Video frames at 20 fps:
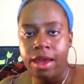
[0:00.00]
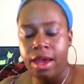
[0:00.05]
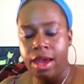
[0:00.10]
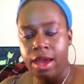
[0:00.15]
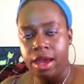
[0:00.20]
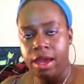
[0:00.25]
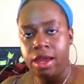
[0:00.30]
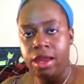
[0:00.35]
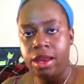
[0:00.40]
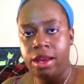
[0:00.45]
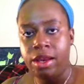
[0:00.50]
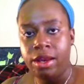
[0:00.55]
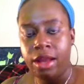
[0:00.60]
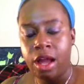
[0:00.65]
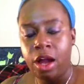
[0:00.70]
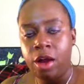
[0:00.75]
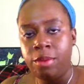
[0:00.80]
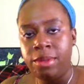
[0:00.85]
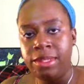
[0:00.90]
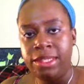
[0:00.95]
and
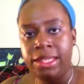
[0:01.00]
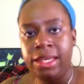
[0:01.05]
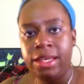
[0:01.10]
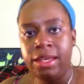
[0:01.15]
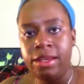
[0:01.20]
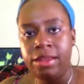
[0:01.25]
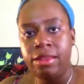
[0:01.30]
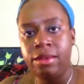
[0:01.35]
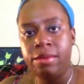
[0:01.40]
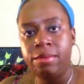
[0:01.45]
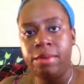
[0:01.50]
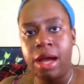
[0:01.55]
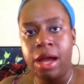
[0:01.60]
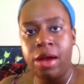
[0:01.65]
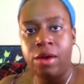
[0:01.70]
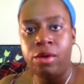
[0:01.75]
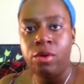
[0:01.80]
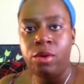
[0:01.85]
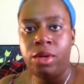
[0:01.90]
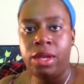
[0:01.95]
I'll be taking them
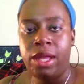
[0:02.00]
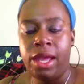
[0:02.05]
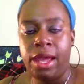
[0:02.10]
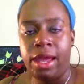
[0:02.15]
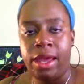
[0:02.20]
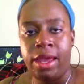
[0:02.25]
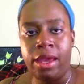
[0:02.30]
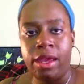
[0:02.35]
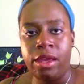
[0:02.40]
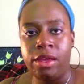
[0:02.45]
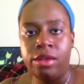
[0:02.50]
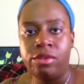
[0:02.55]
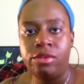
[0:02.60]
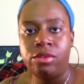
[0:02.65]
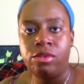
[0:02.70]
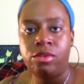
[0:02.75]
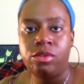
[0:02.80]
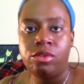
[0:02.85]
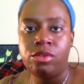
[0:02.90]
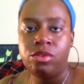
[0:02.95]
out
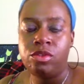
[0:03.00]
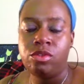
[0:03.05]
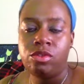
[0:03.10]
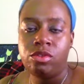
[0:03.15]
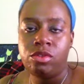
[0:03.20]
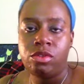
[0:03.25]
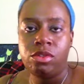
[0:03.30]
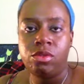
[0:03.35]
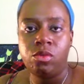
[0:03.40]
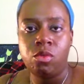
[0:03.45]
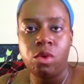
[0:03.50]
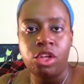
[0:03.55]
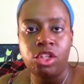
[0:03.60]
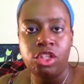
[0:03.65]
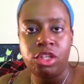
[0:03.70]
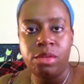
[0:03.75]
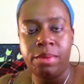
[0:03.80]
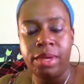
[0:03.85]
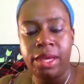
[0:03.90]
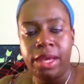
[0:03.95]
and
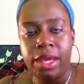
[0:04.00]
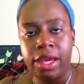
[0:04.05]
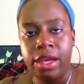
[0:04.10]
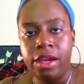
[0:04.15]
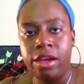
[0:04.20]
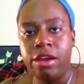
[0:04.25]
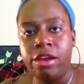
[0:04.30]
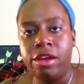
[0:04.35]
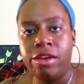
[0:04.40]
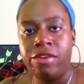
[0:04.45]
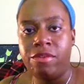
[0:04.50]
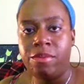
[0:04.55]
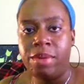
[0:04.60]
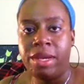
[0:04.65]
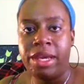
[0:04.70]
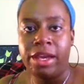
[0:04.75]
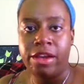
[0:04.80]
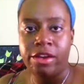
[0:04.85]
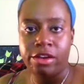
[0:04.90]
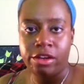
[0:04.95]
washing my hair, giving
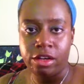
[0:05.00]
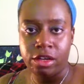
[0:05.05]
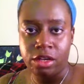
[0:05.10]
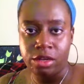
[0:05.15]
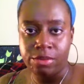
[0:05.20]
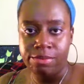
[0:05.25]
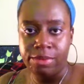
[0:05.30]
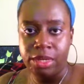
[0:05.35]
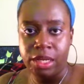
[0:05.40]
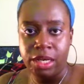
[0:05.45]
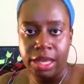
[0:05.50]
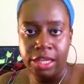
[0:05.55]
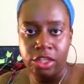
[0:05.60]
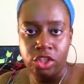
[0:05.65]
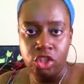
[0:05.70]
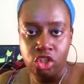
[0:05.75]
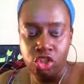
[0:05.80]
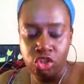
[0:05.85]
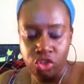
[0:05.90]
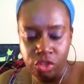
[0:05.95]
my hair a
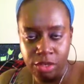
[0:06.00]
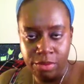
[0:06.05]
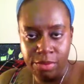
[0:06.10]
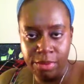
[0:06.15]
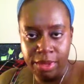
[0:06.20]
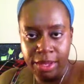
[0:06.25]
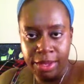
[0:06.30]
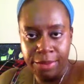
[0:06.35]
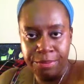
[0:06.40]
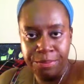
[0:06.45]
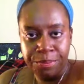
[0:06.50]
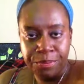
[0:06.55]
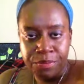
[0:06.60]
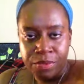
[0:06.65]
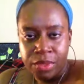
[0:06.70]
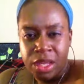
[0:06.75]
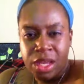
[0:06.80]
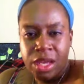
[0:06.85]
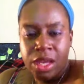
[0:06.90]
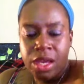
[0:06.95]
nice treatment,
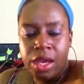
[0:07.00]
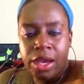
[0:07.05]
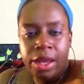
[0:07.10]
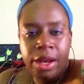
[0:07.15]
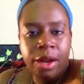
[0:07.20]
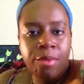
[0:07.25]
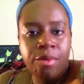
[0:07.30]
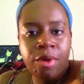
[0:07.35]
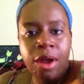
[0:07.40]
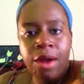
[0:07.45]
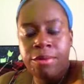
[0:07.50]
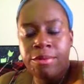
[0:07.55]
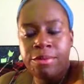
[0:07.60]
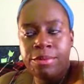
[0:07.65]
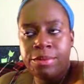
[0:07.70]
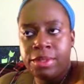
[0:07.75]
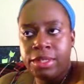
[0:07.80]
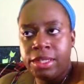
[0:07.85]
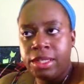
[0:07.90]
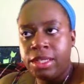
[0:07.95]
and I'll
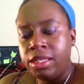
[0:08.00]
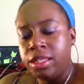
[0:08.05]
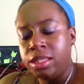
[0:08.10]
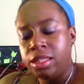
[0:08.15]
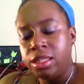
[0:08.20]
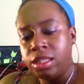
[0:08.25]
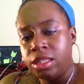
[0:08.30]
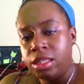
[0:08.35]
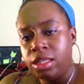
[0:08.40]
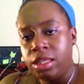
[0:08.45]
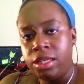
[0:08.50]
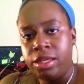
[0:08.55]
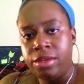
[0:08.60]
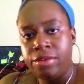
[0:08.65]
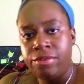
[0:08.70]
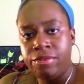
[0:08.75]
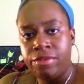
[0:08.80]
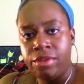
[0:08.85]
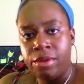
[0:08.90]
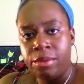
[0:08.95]
probably
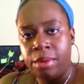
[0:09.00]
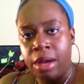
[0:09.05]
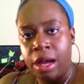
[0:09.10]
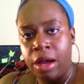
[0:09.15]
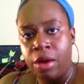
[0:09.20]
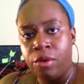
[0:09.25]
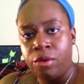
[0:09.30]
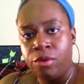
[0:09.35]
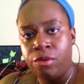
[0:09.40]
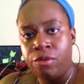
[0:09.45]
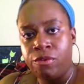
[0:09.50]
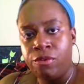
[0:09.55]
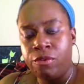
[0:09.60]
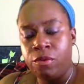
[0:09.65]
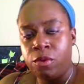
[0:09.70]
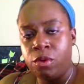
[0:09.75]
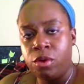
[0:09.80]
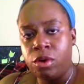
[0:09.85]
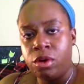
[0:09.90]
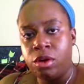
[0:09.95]
leave them out
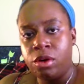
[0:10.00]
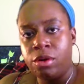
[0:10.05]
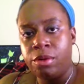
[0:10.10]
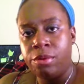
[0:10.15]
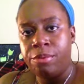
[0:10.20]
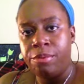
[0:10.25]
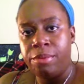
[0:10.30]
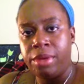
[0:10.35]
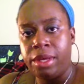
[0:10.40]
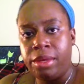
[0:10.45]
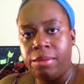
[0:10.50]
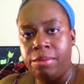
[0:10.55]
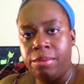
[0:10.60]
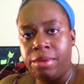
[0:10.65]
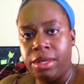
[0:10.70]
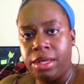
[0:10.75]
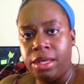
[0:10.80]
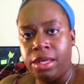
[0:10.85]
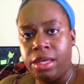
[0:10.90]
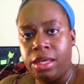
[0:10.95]
for
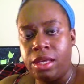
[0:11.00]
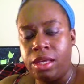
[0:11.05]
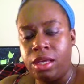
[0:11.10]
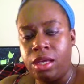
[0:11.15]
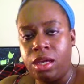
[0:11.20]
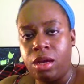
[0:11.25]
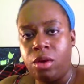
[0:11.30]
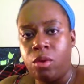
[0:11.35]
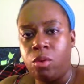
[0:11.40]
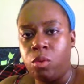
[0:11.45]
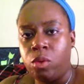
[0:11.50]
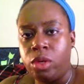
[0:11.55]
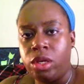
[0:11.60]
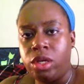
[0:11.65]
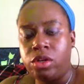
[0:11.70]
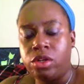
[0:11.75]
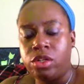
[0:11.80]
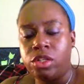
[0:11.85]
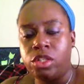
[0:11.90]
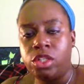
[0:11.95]
maybe a
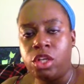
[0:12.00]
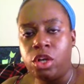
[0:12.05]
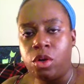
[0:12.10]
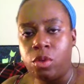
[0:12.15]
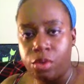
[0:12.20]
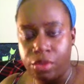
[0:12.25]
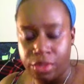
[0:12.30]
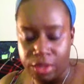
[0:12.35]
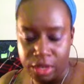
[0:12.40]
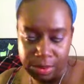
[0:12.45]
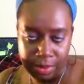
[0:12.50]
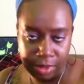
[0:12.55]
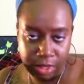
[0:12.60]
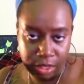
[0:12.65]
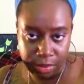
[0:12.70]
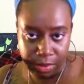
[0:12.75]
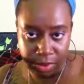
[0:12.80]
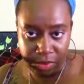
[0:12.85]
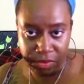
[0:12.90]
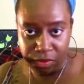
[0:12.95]
week or so, and then I'm going
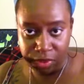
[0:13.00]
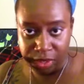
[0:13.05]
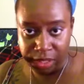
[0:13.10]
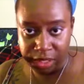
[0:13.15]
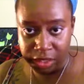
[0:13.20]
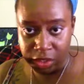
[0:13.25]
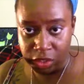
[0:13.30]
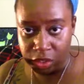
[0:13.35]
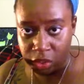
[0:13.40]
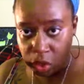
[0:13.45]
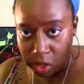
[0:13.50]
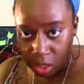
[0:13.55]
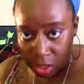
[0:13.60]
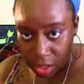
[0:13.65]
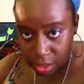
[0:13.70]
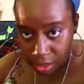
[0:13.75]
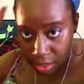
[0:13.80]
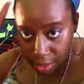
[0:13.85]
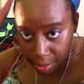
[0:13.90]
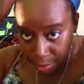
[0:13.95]
to be
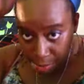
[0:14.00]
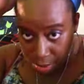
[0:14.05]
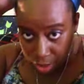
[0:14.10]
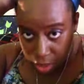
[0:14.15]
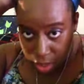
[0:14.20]
reinstalling them.